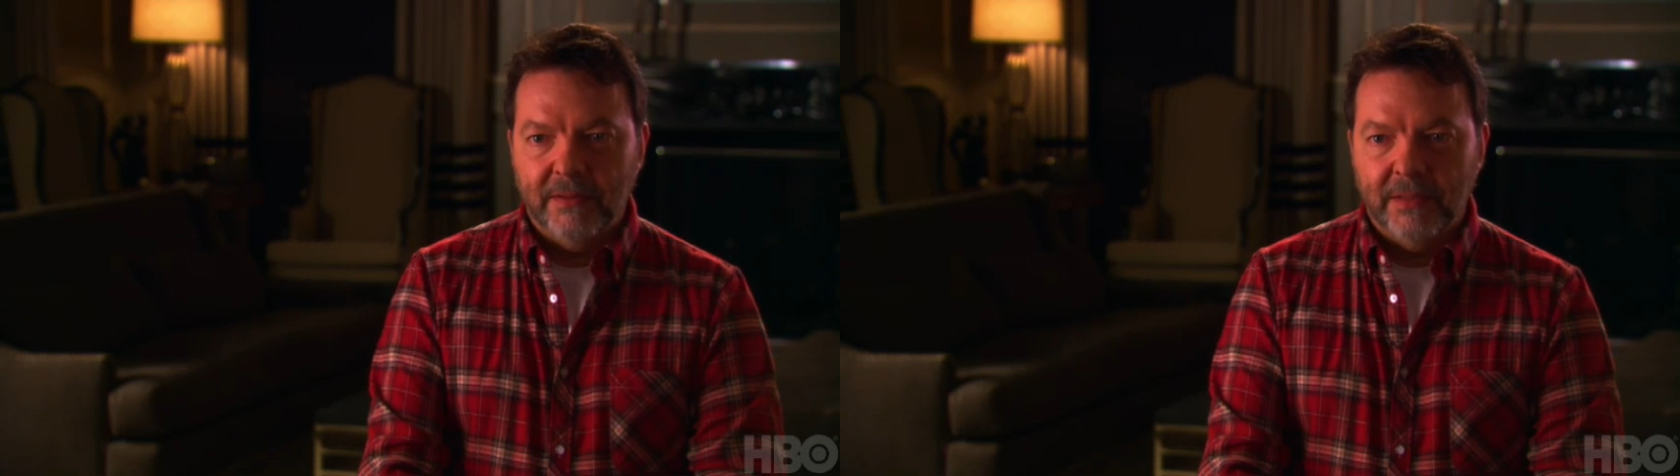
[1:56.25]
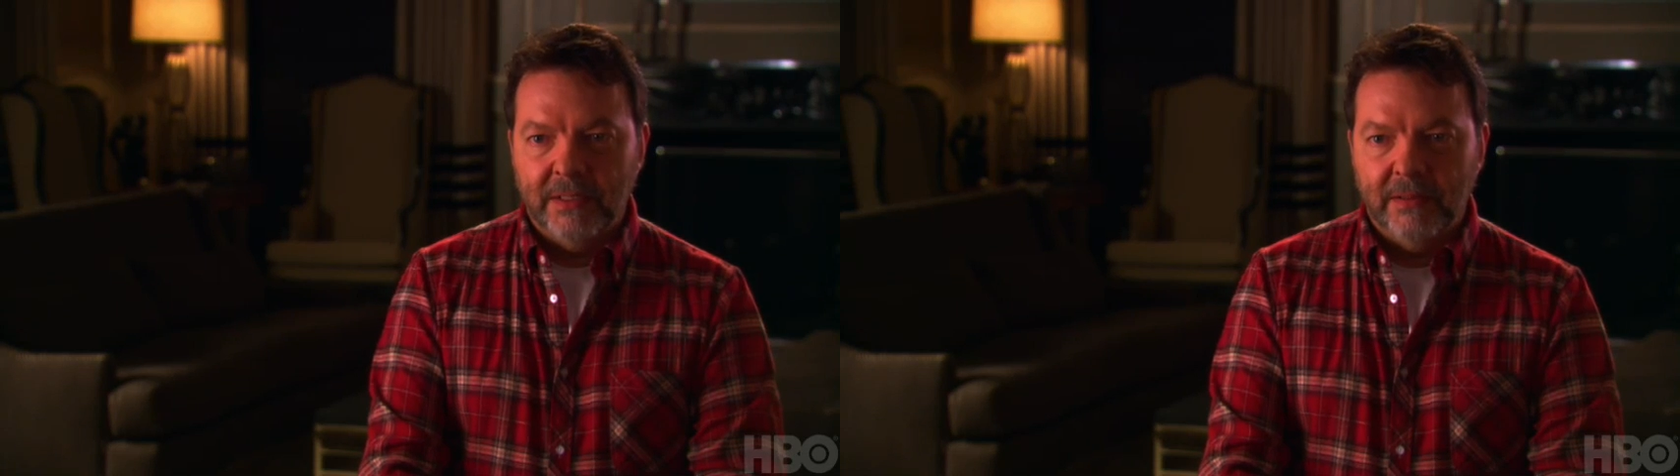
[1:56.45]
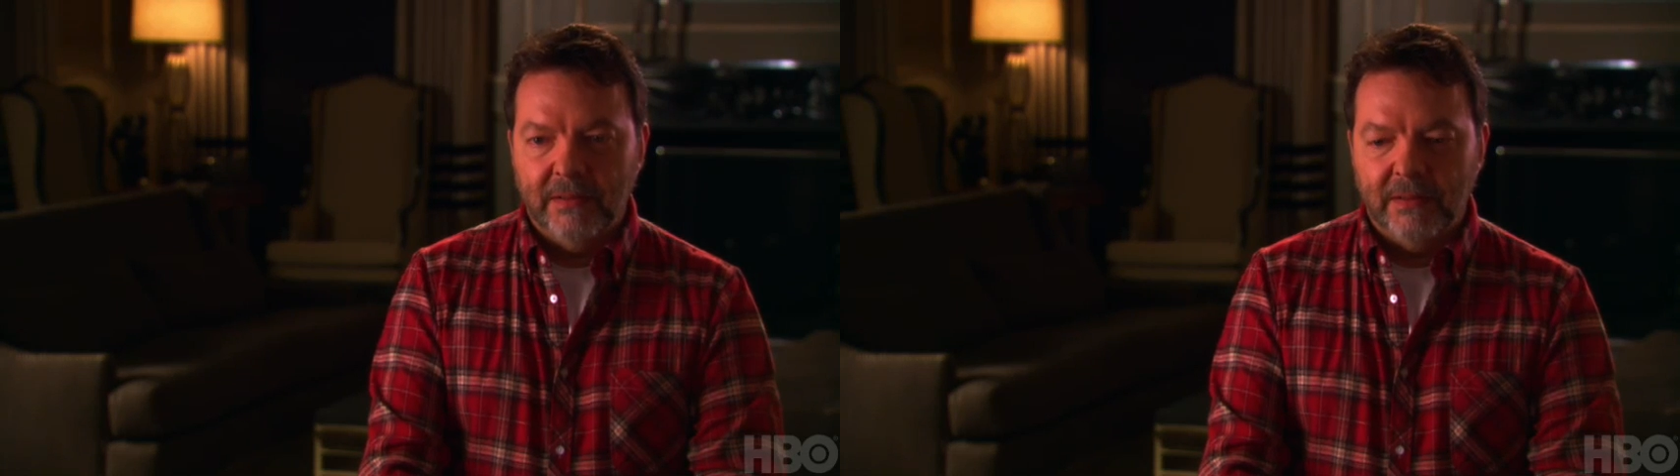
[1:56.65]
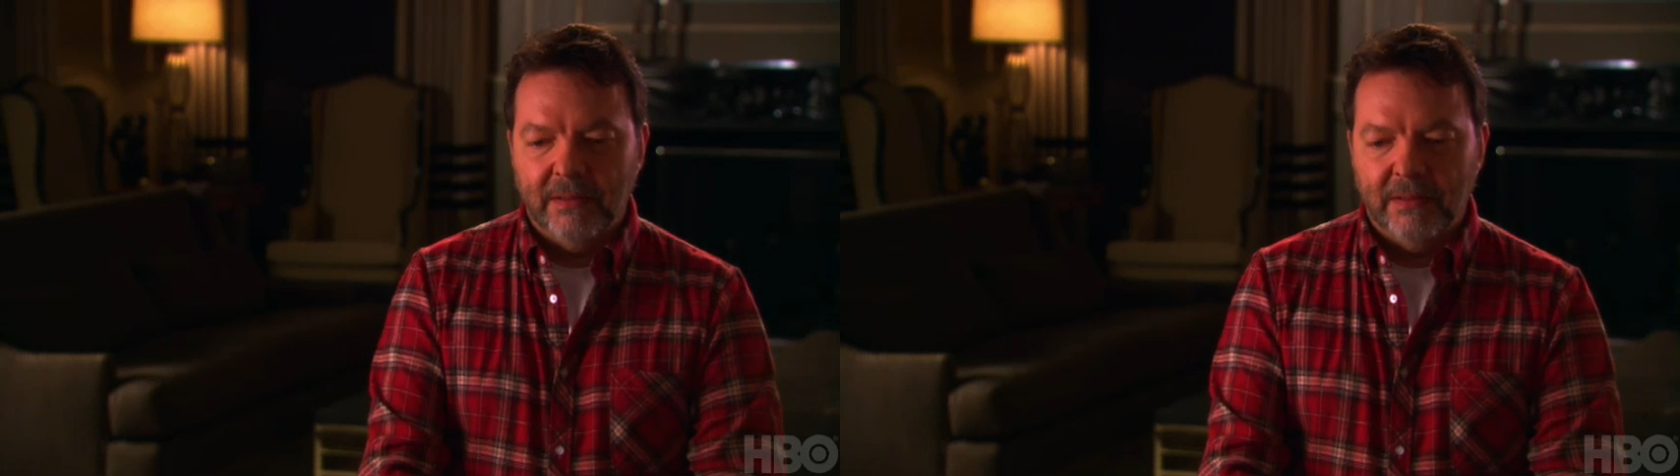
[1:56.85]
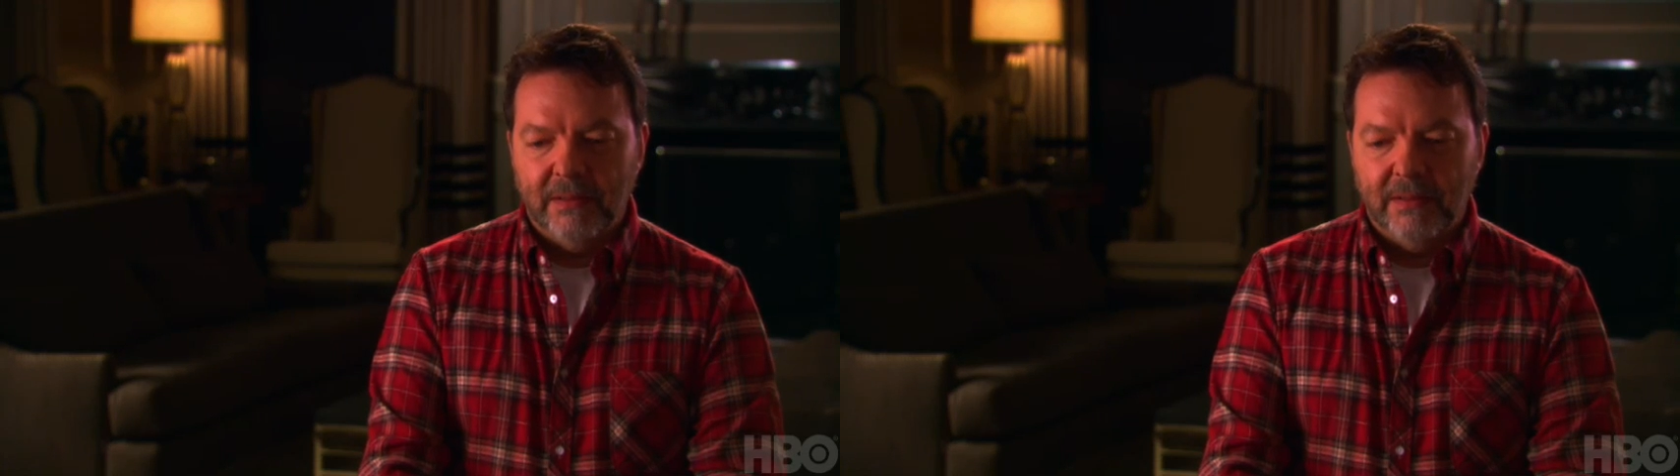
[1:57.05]
during
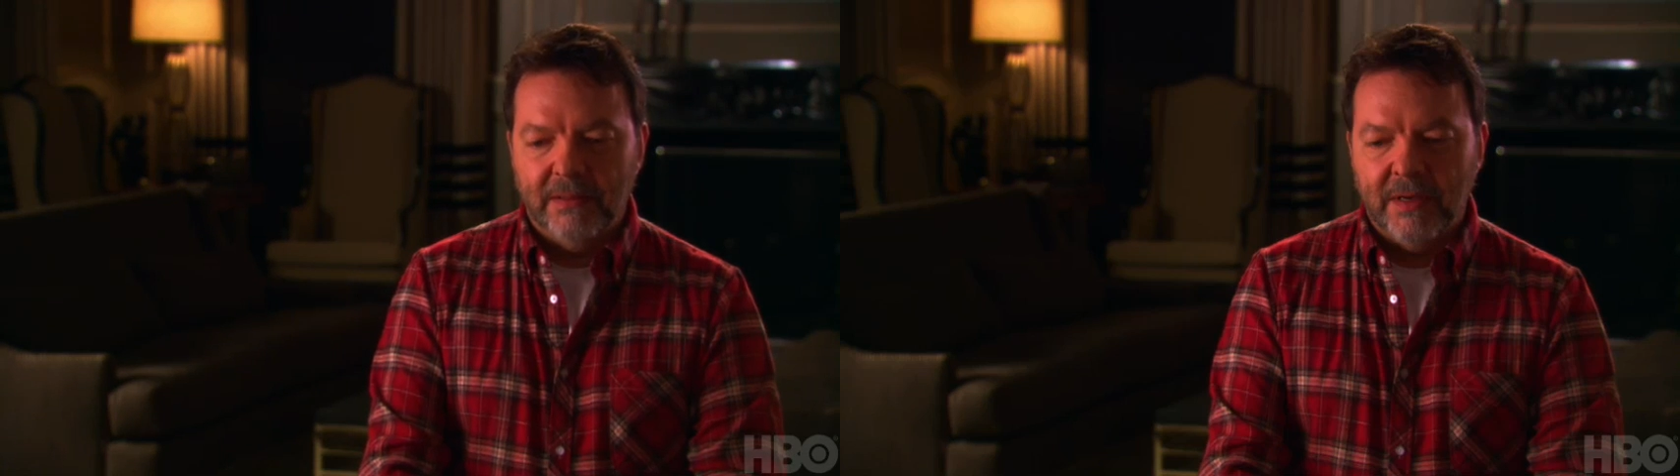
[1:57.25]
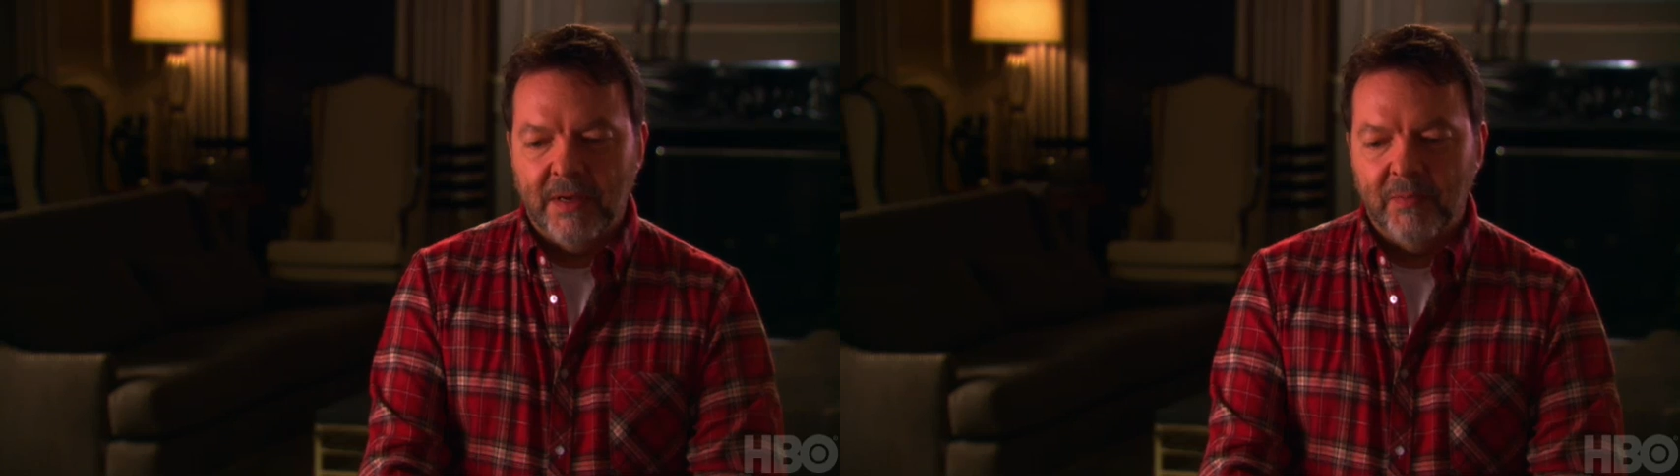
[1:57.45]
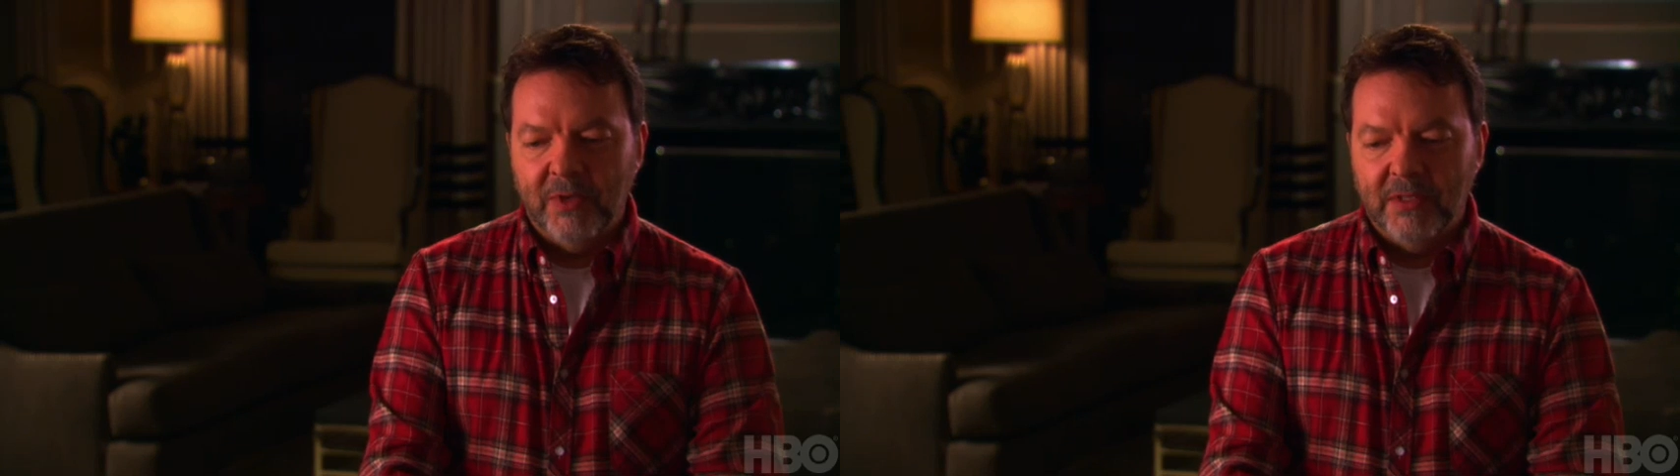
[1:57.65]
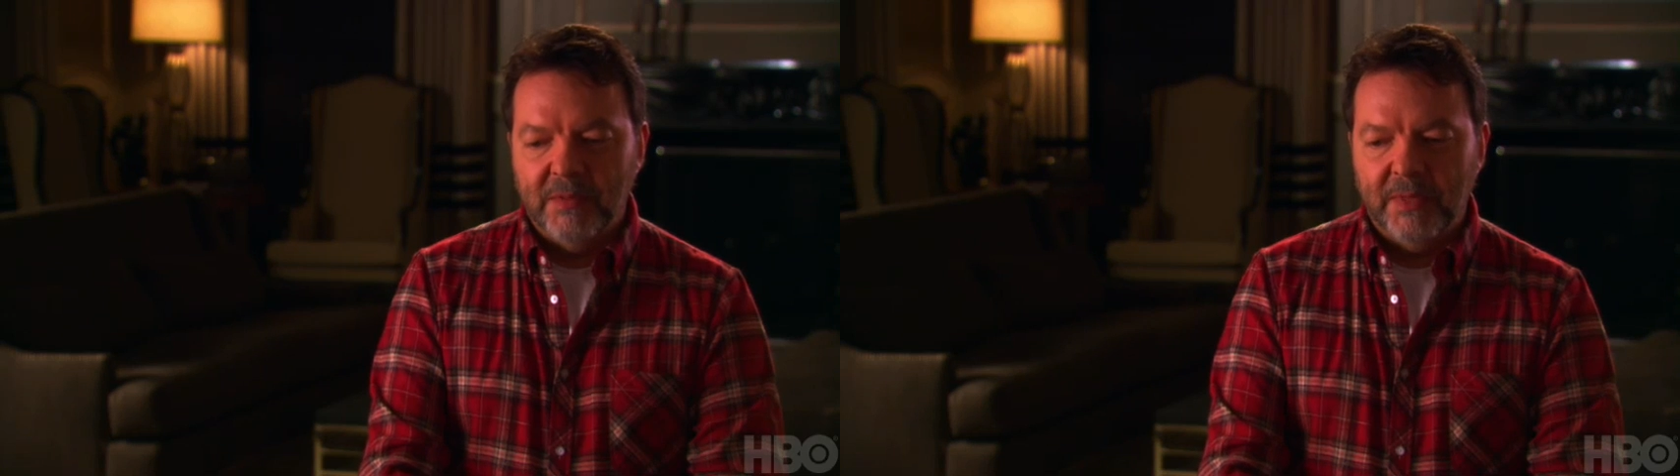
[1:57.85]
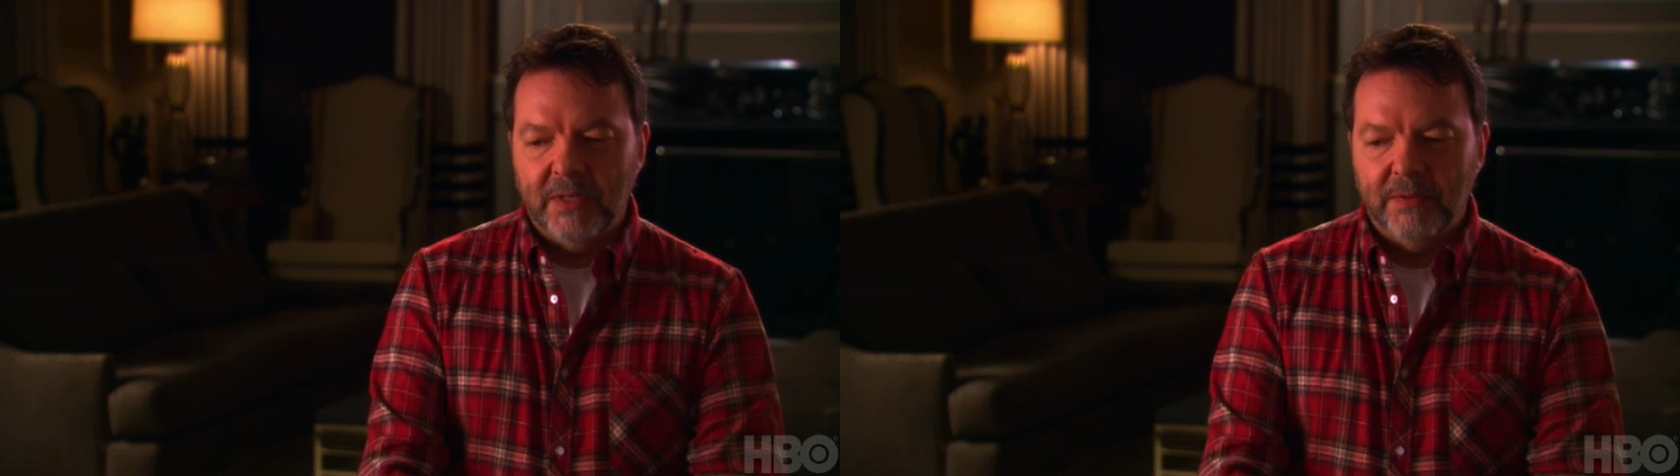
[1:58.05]
uh, the time when the
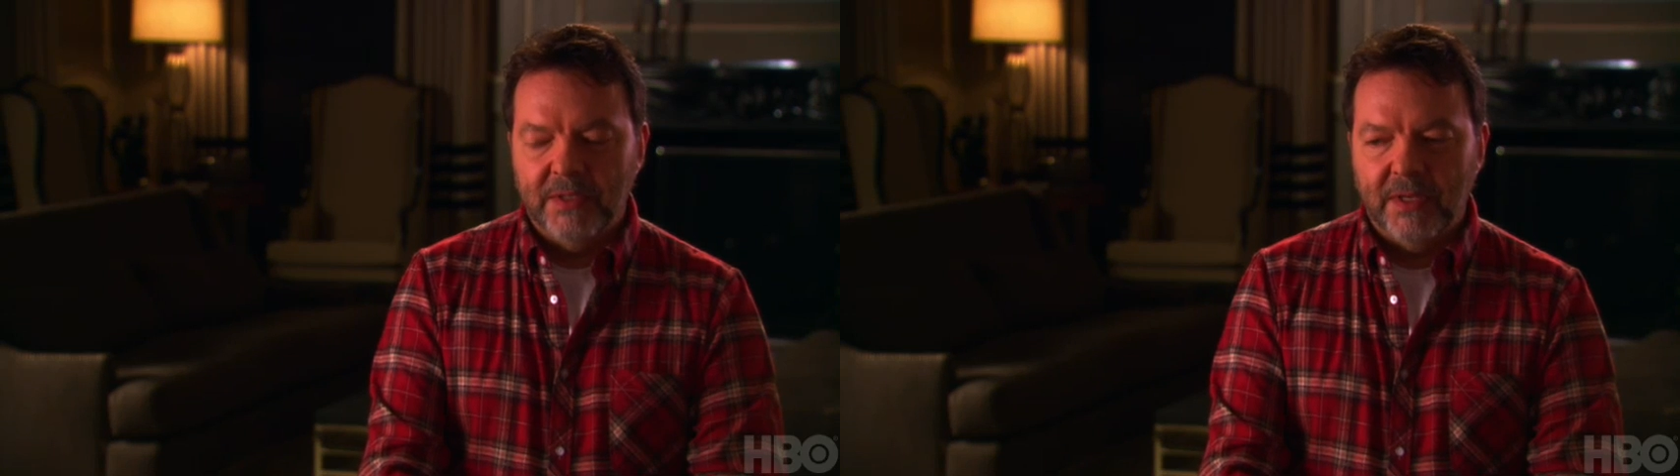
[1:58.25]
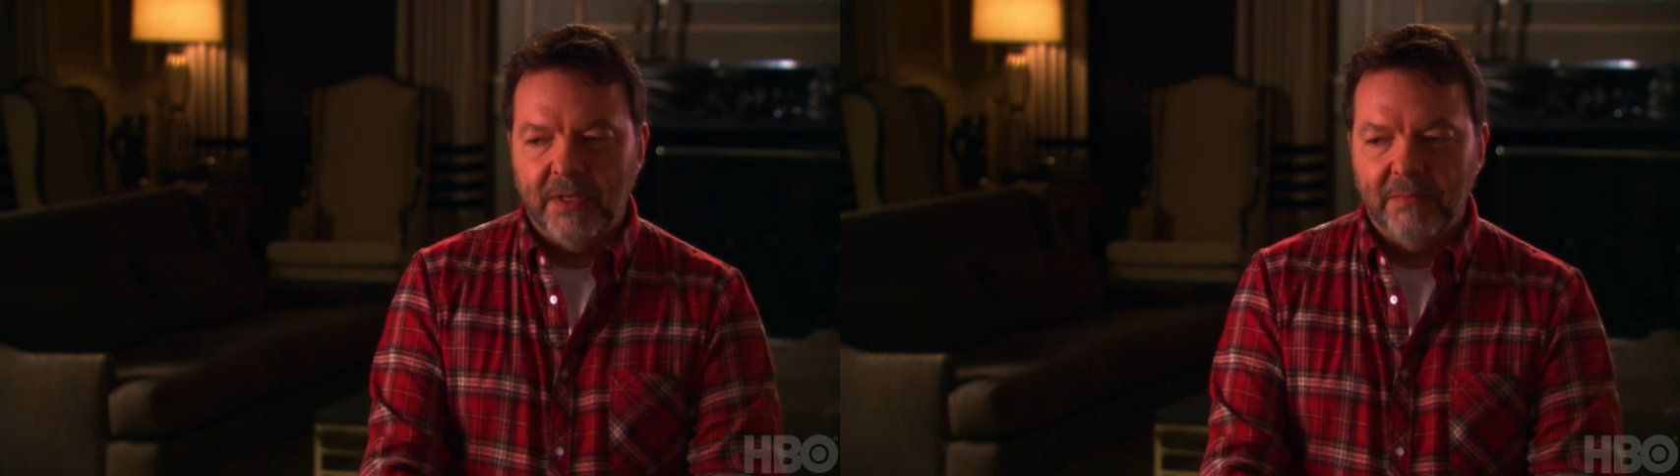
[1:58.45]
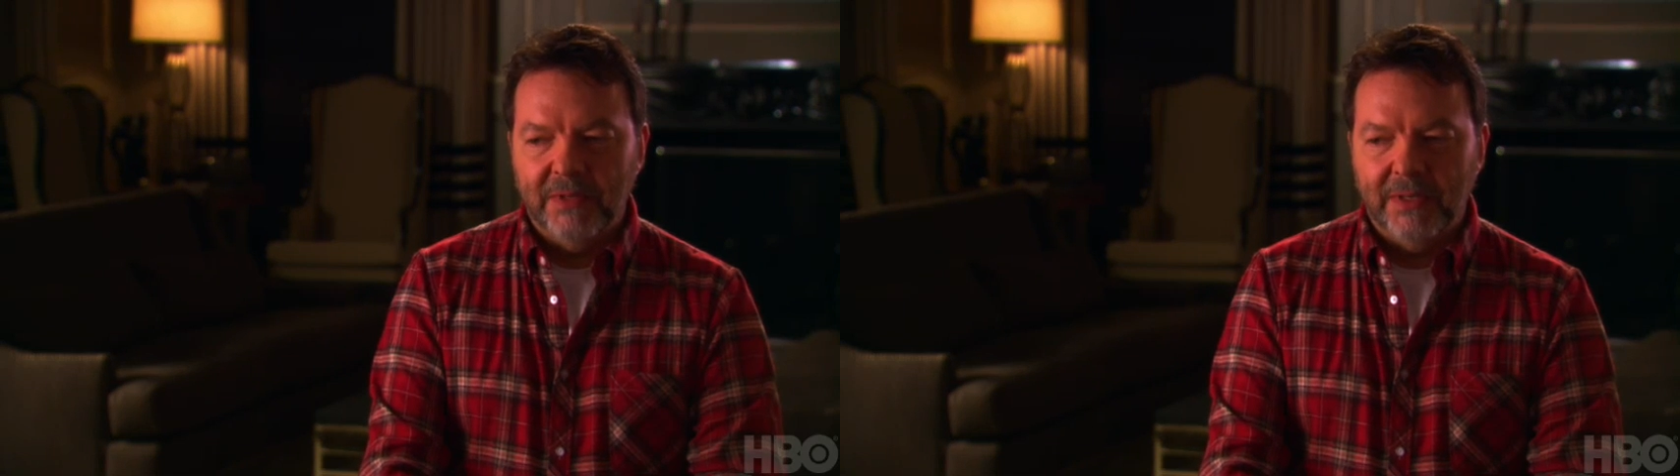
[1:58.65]
spell was taking